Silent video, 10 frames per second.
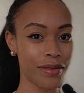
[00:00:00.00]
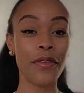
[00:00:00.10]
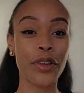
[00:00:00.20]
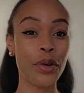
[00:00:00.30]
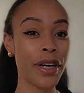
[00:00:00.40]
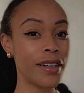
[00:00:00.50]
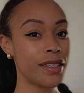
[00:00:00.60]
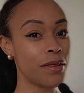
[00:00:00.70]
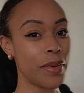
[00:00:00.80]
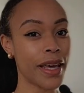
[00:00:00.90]
If you're here
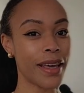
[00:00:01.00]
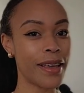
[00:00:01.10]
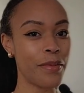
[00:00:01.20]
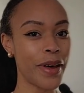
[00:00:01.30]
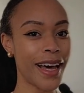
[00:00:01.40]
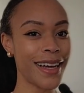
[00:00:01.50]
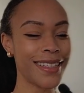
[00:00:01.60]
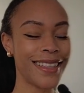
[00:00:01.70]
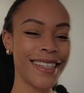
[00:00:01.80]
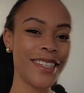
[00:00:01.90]
to make an
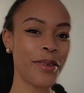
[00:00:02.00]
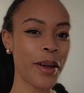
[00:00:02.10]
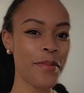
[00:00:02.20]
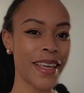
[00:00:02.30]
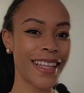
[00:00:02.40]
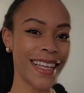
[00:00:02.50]
impact, then join me.